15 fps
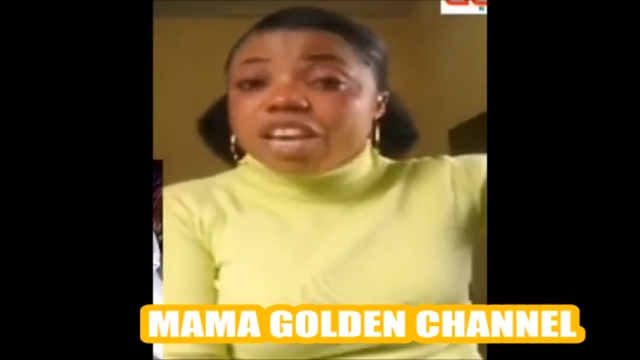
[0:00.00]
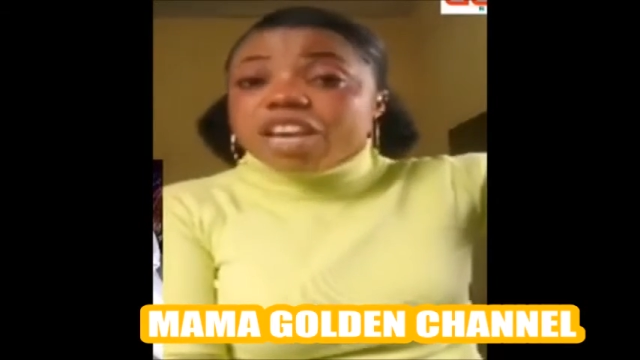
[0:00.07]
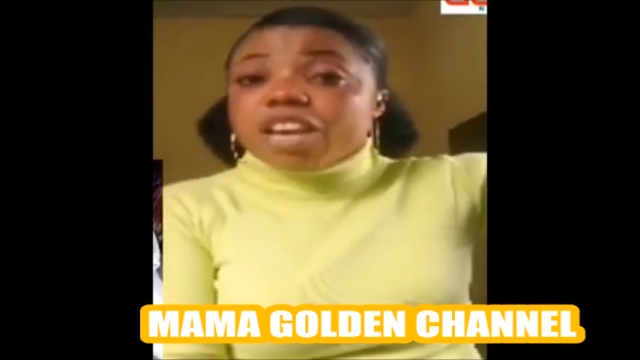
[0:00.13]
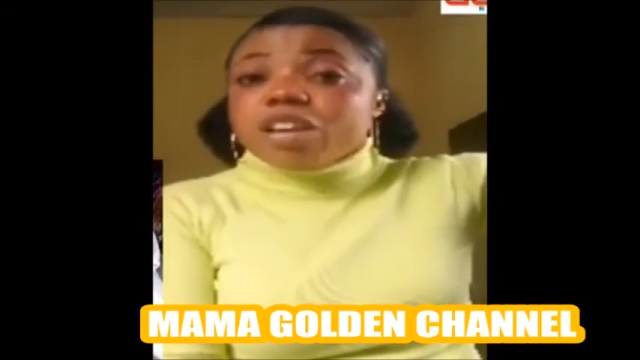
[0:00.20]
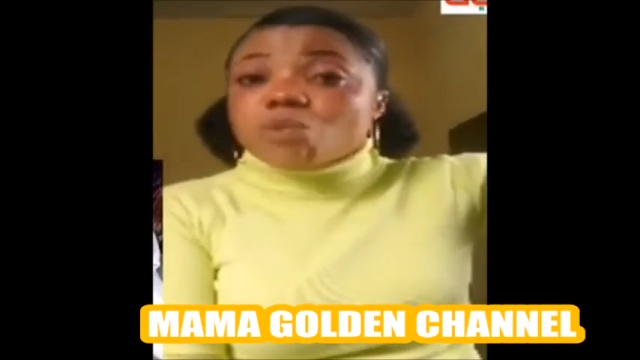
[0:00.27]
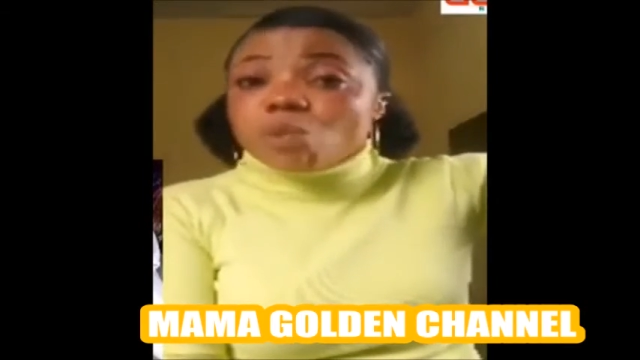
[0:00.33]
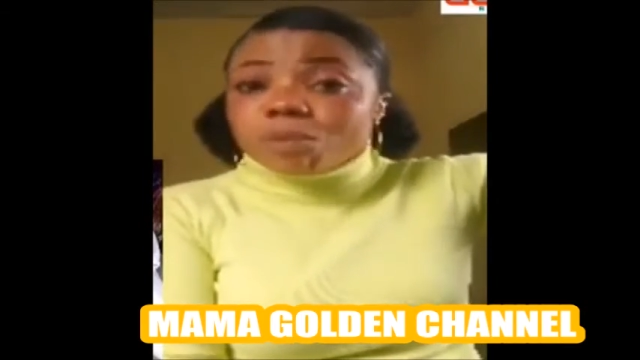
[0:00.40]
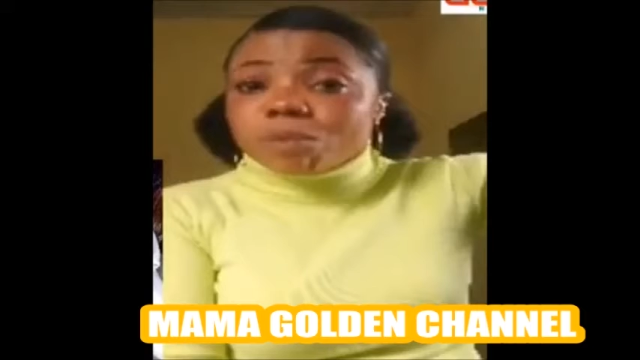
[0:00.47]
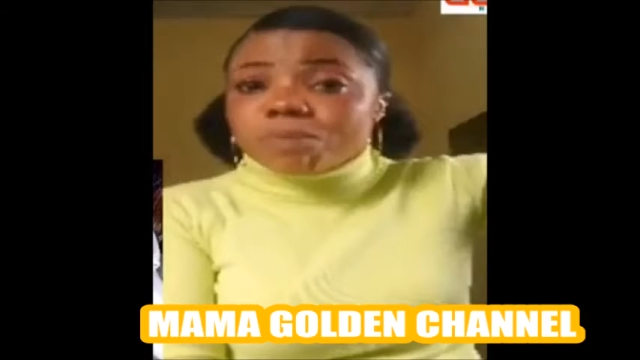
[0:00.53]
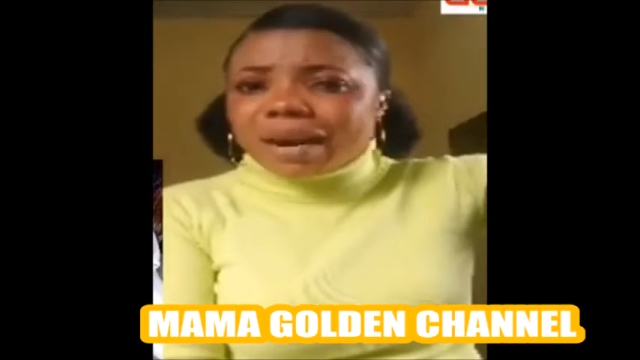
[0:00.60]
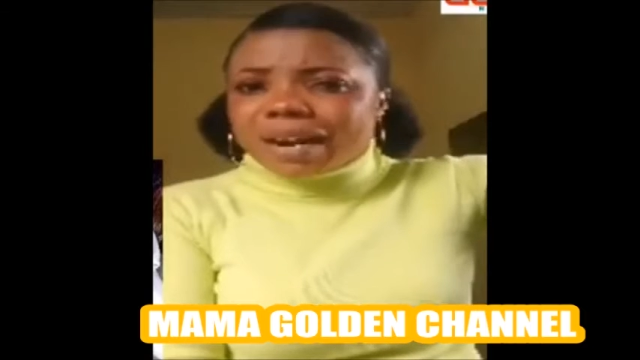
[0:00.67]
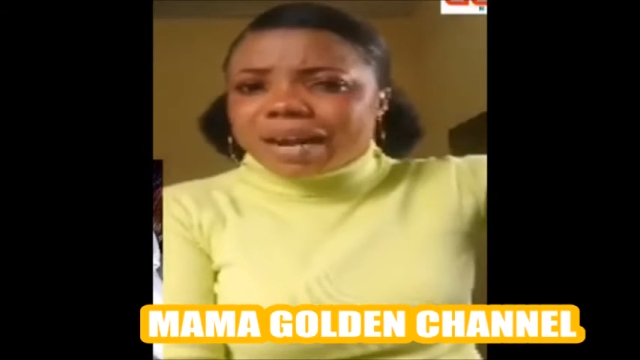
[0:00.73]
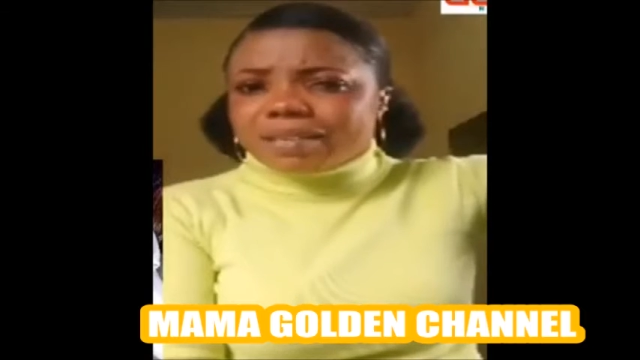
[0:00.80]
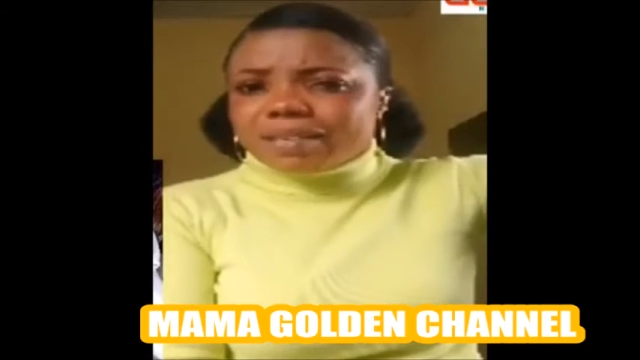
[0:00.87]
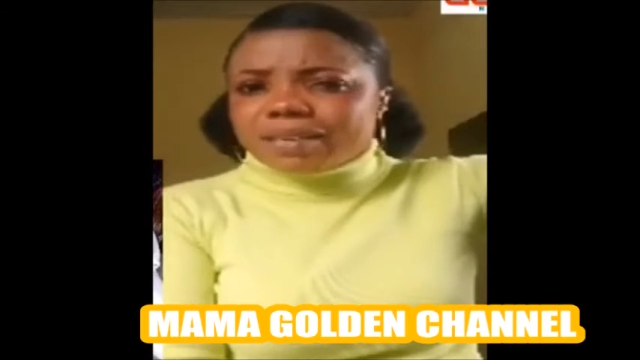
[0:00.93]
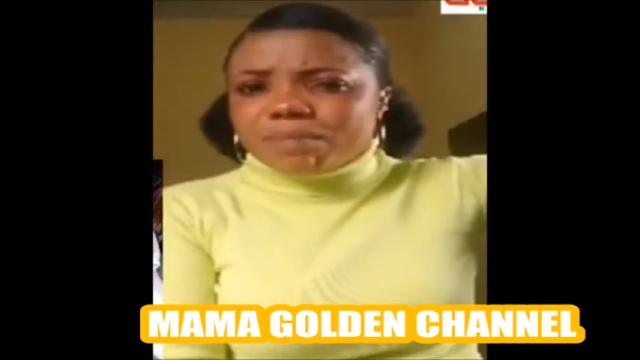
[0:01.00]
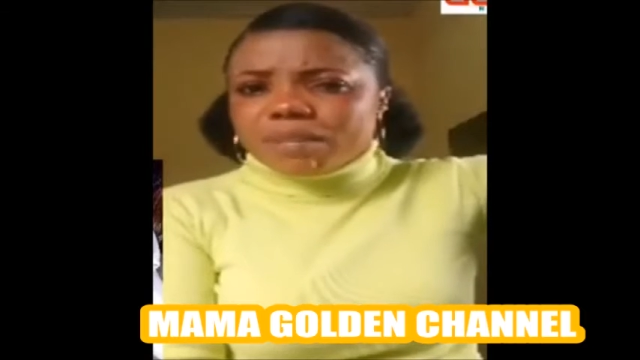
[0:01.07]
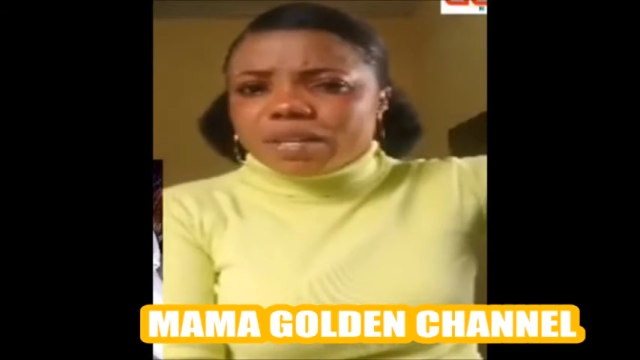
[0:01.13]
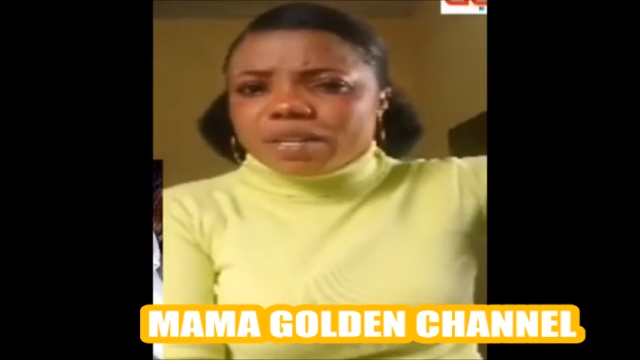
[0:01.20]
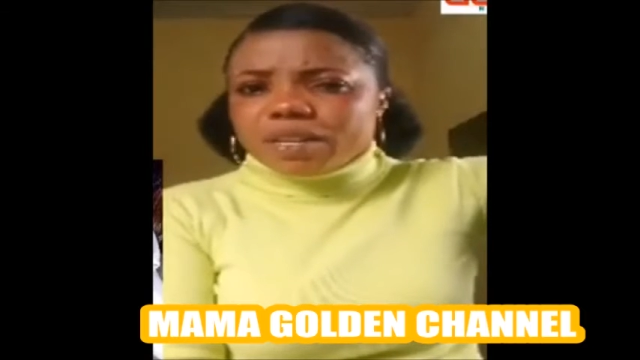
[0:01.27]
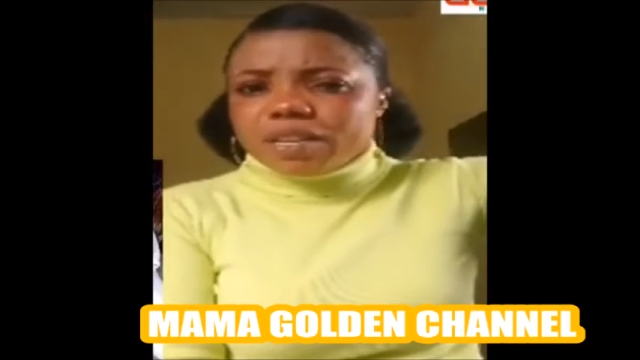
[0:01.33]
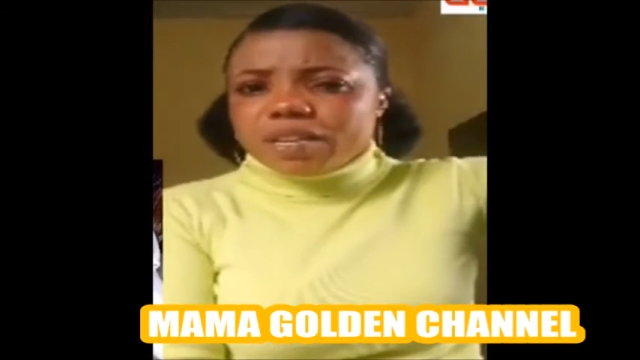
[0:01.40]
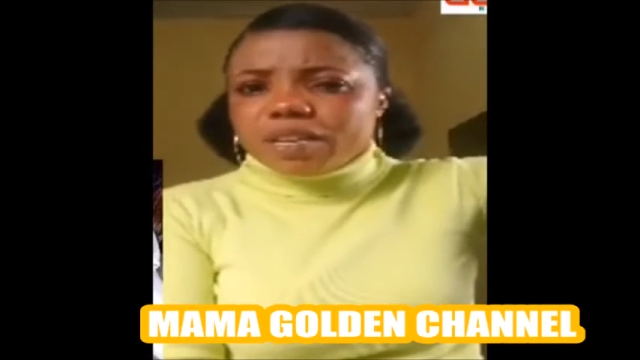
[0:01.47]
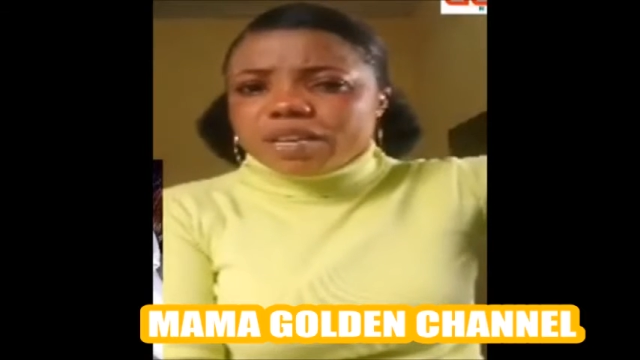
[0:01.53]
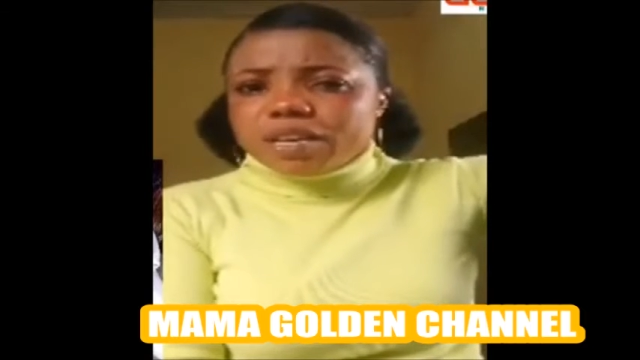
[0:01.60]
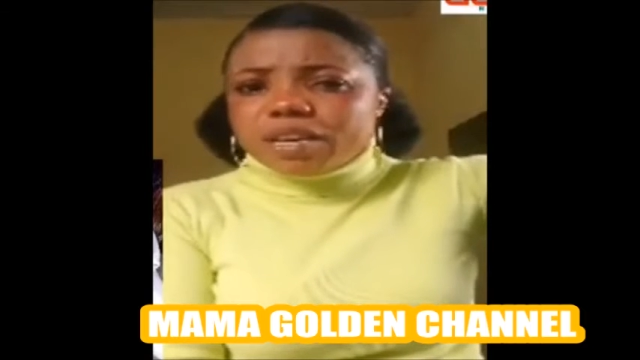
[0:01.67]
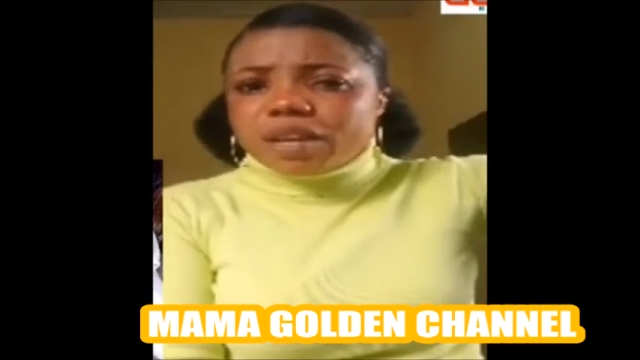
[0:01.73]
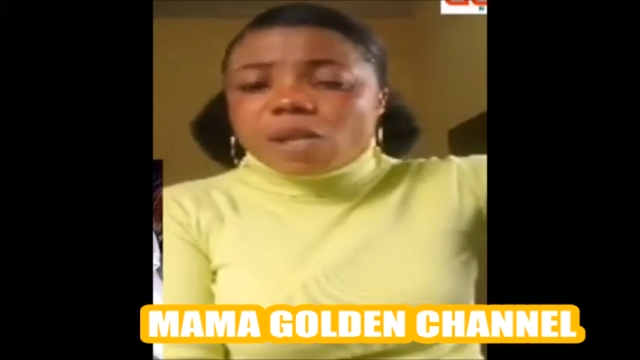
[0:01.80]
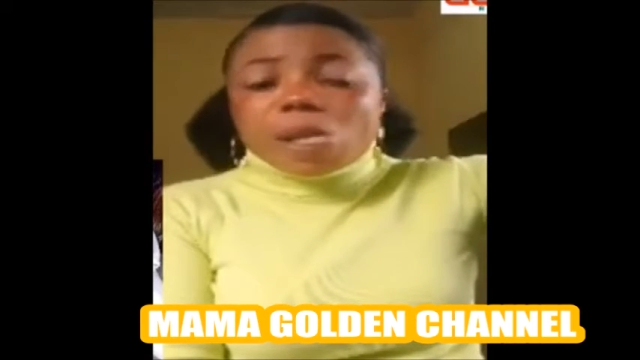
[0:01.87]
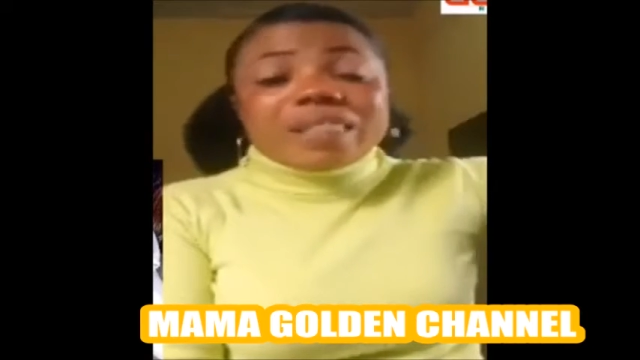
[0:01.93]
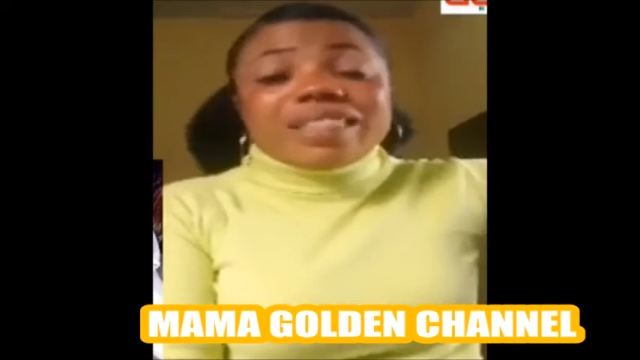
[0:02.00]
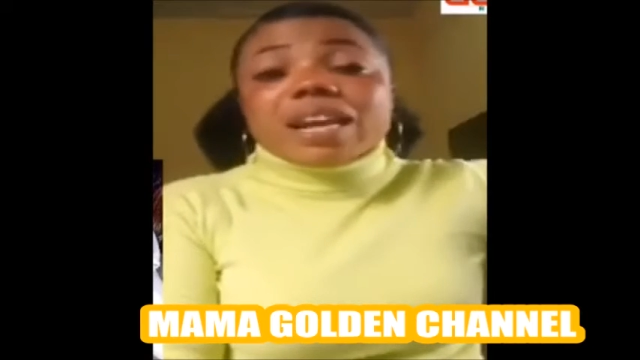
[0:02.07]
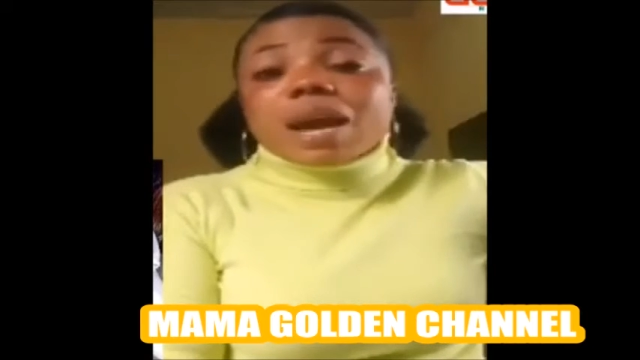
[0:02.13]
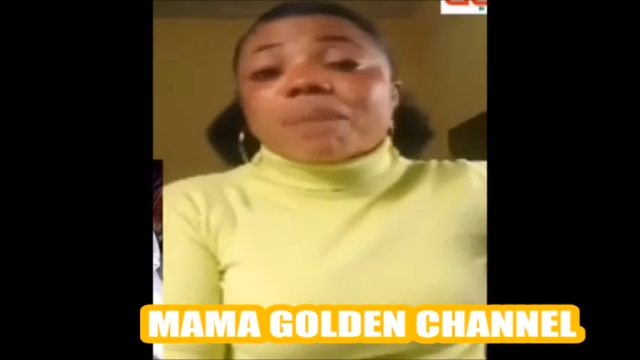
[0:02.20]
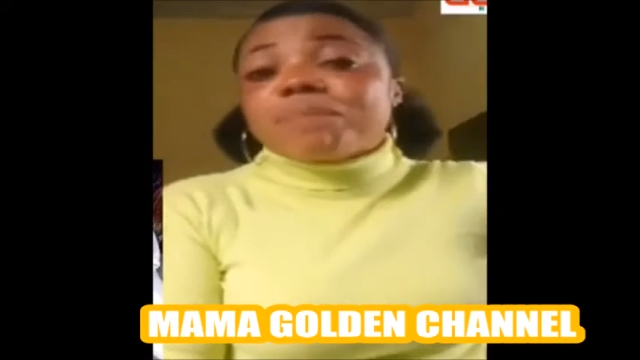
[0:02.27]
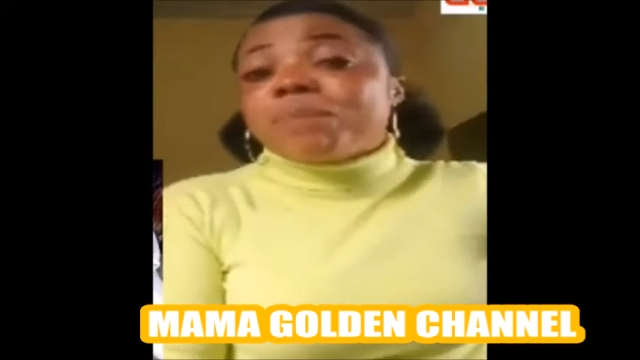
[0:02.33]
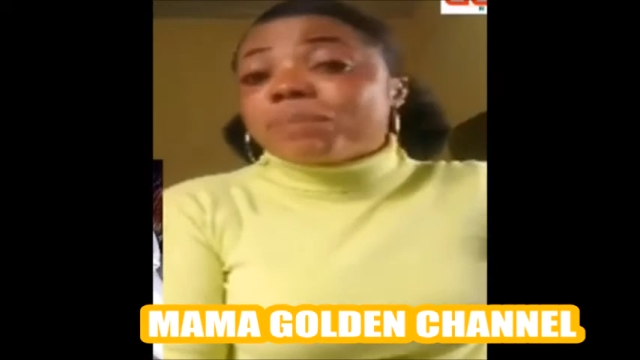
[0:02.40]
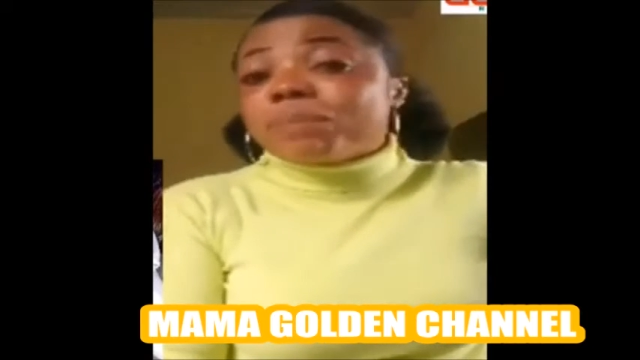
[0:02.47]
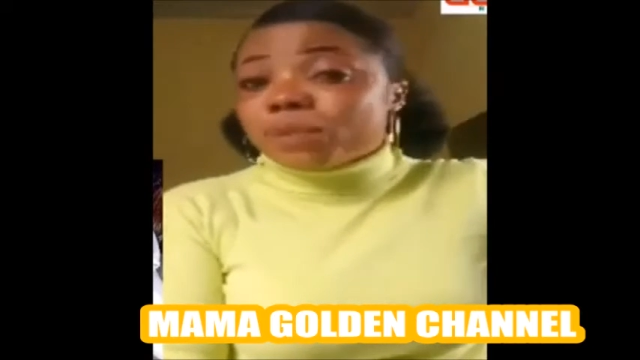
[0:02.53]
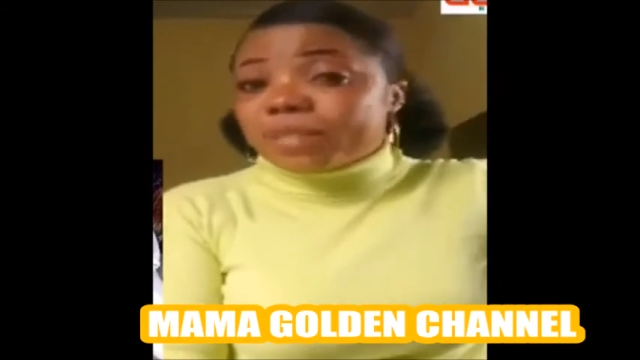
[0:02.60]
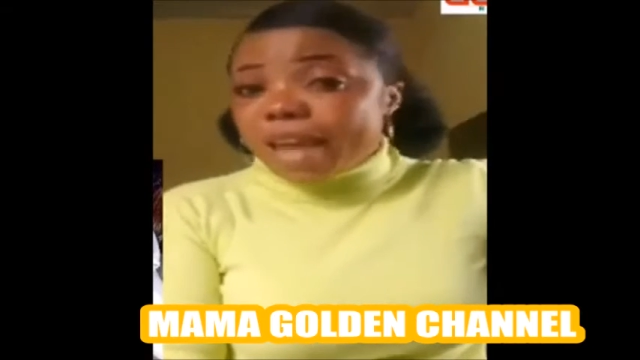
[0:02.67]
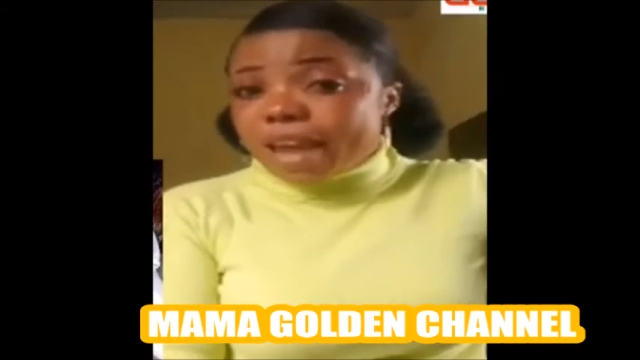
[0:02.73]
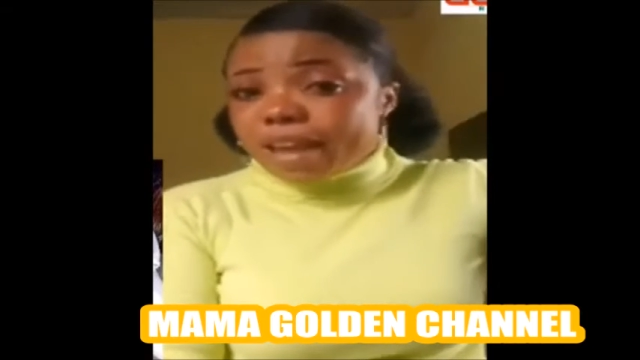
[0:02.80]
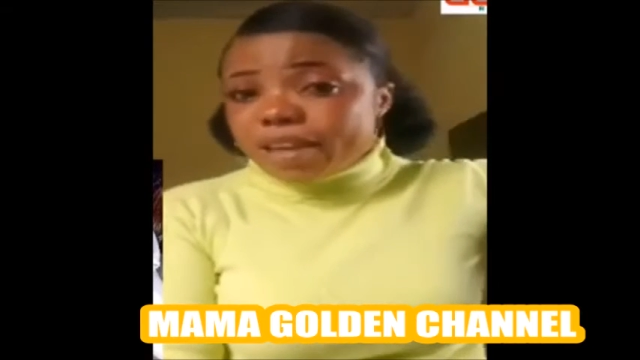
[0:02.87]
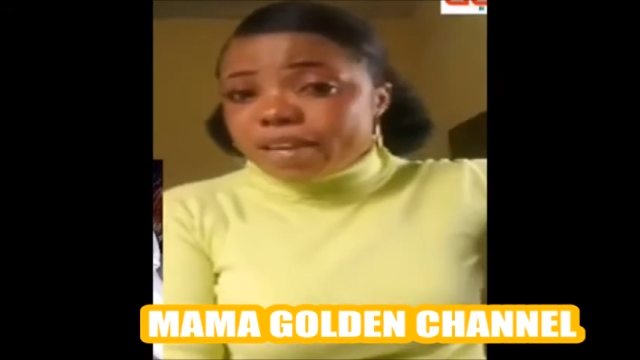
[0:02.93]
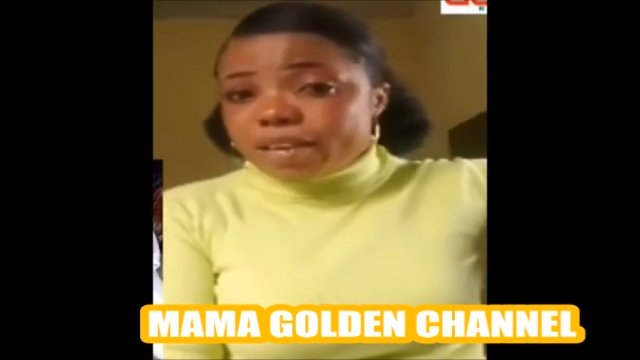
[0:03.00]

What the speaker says: in World Bank Assembly. There are people there.